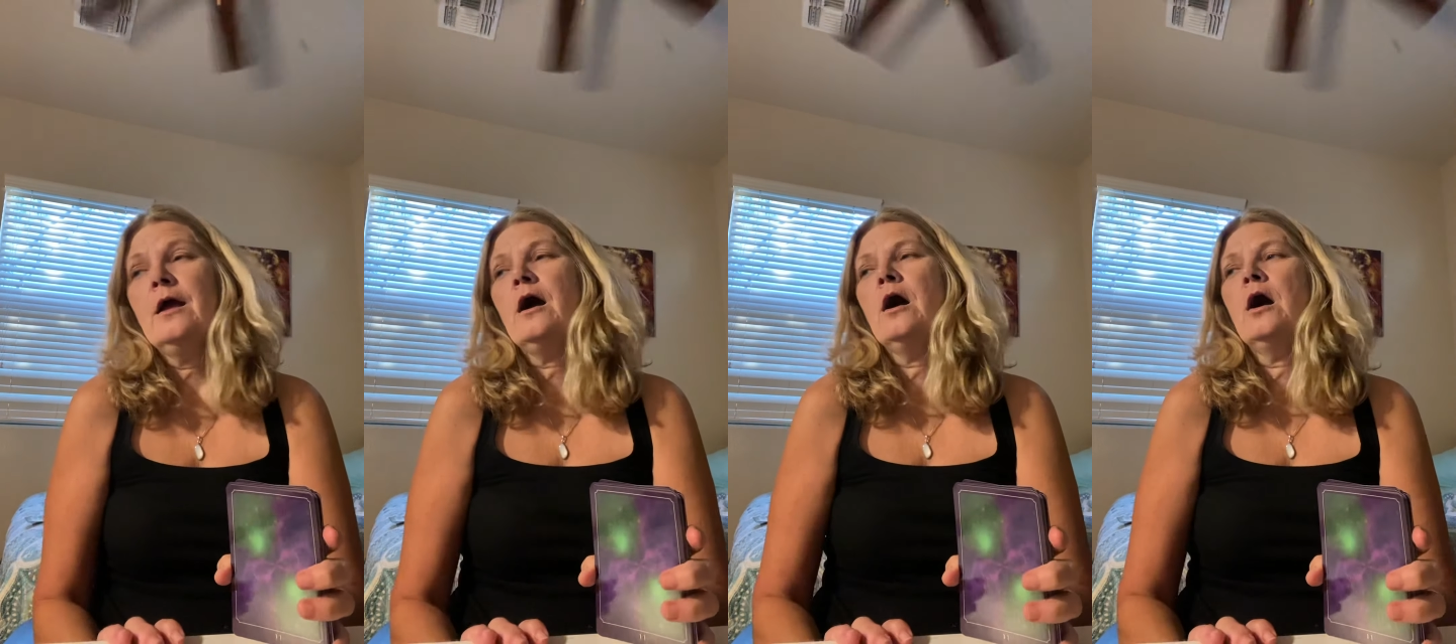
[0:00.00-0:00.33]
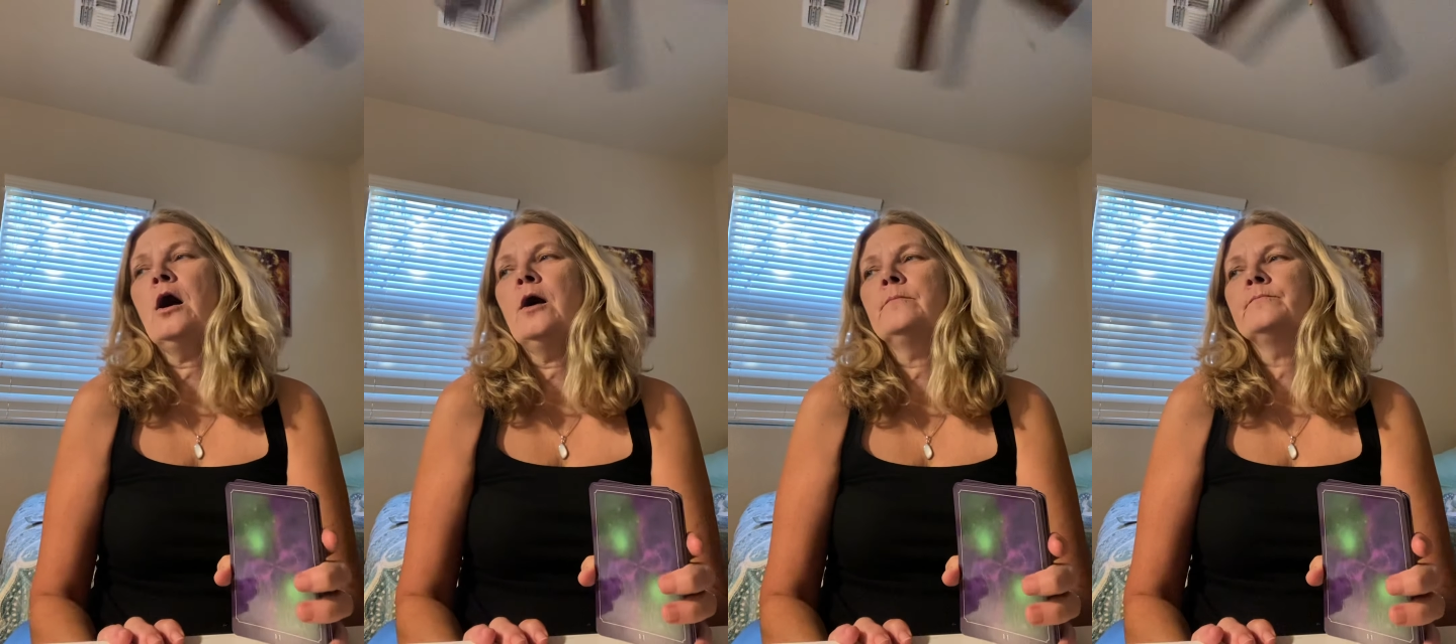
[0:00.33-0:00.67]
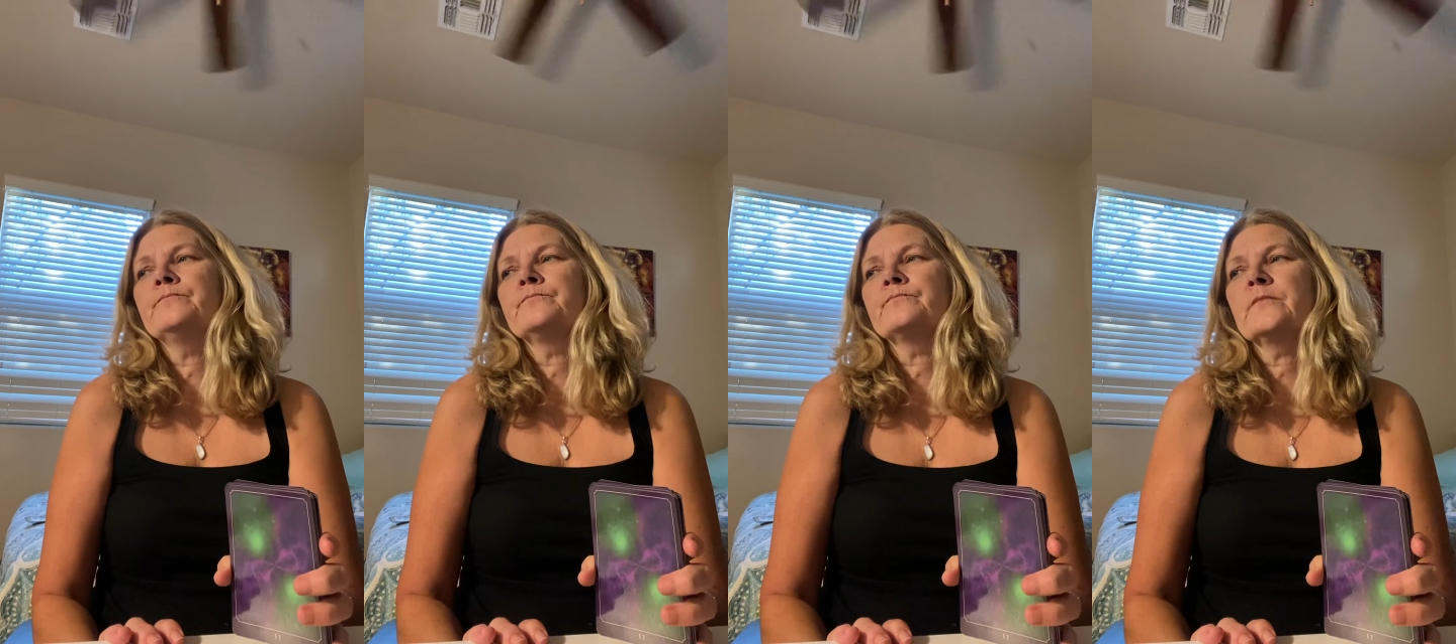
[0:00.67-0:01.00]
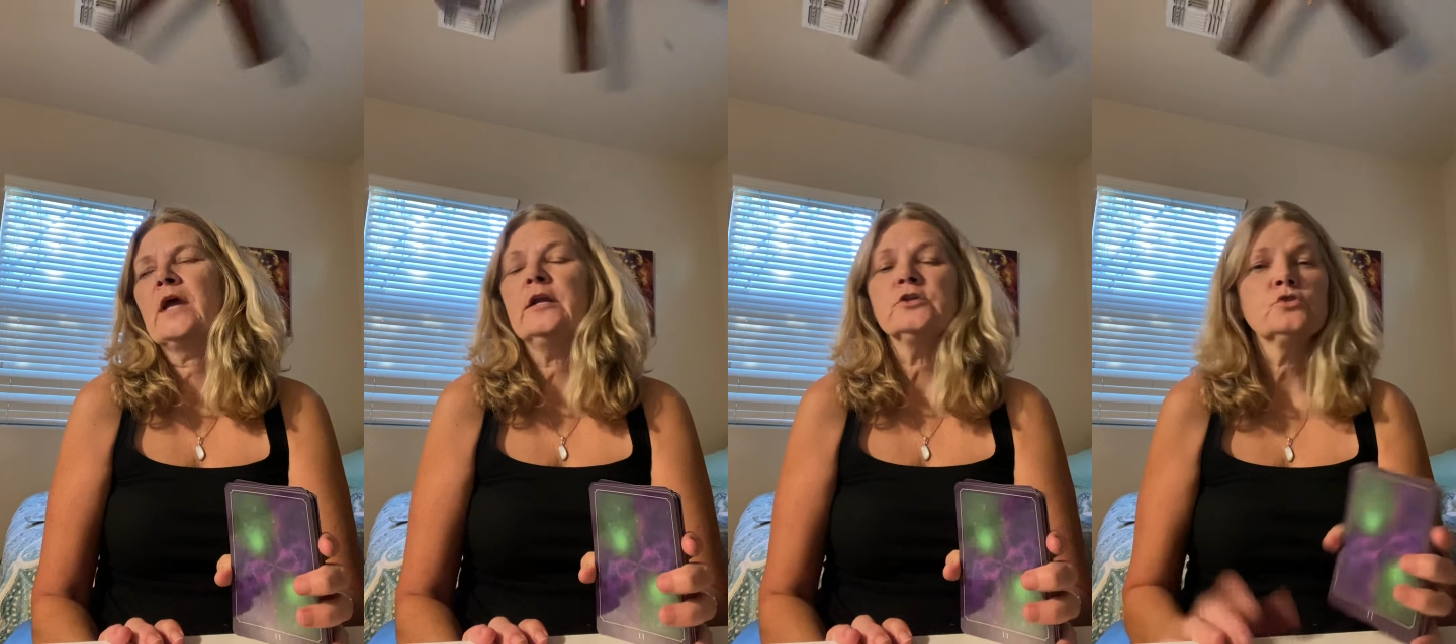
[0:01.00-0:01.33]
um,
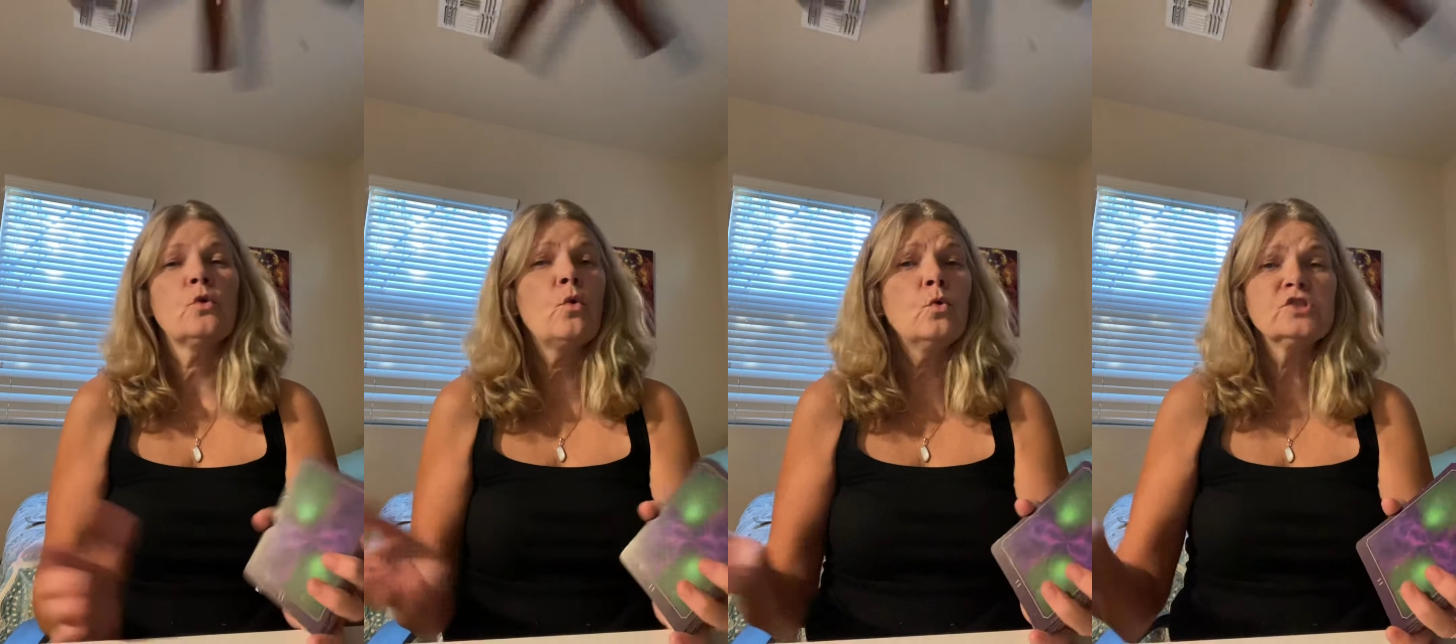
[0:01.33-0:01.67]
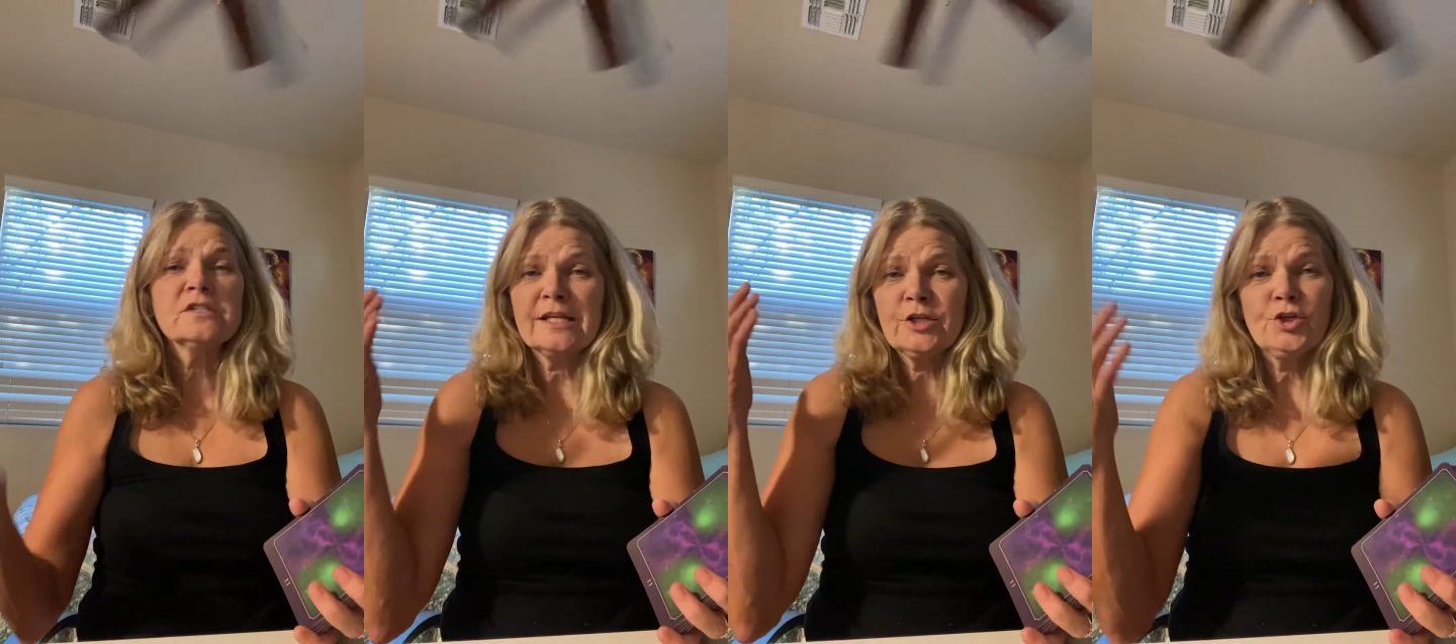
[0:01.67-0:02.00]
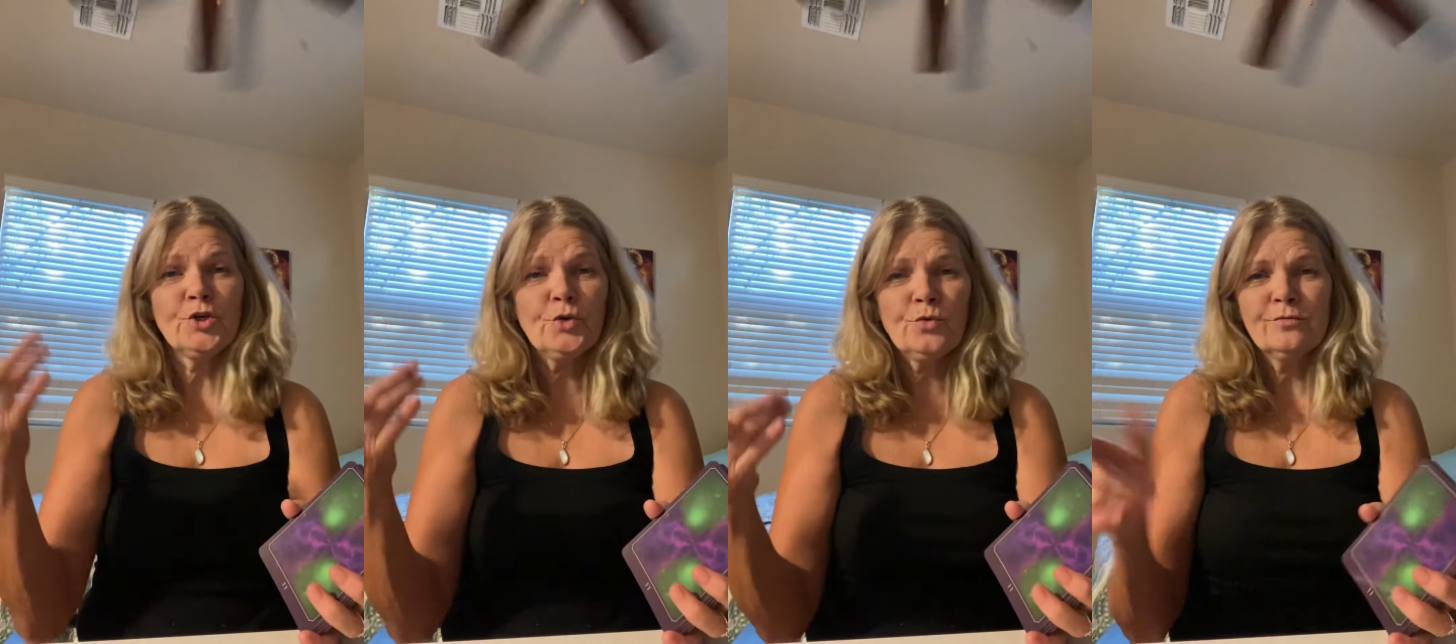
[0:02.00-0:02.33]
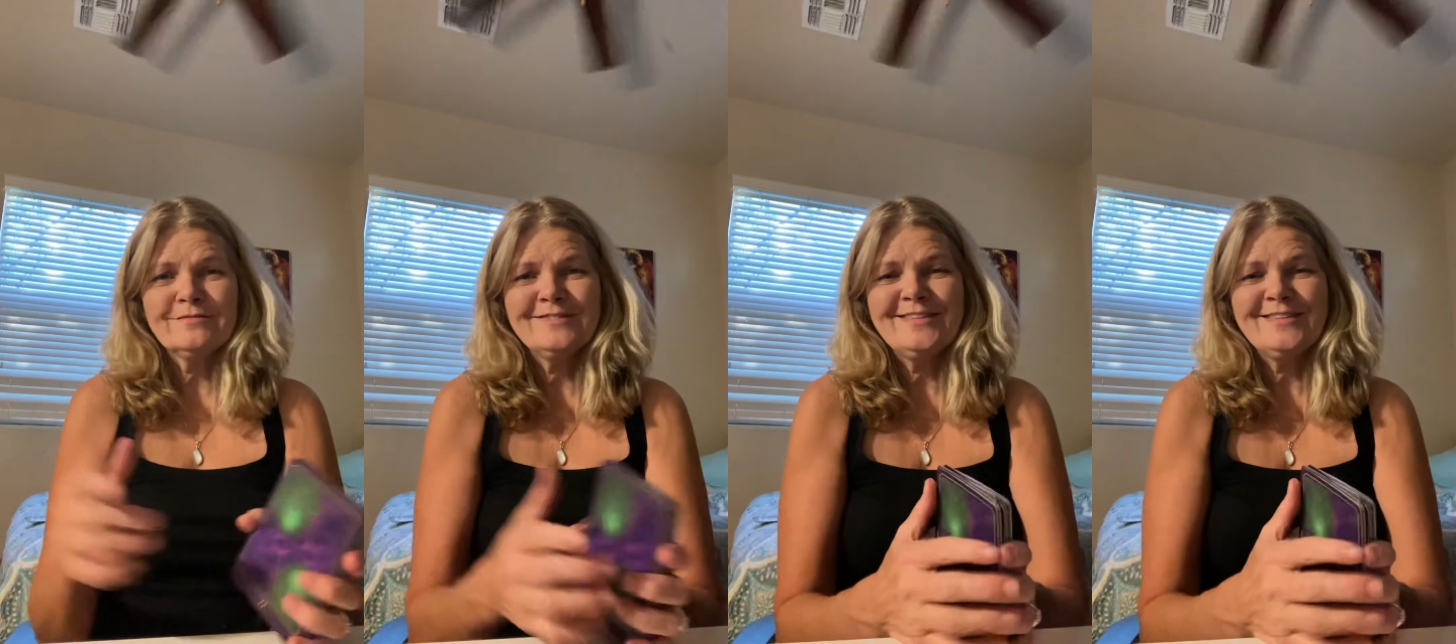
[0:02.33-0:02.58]
and a soul just like you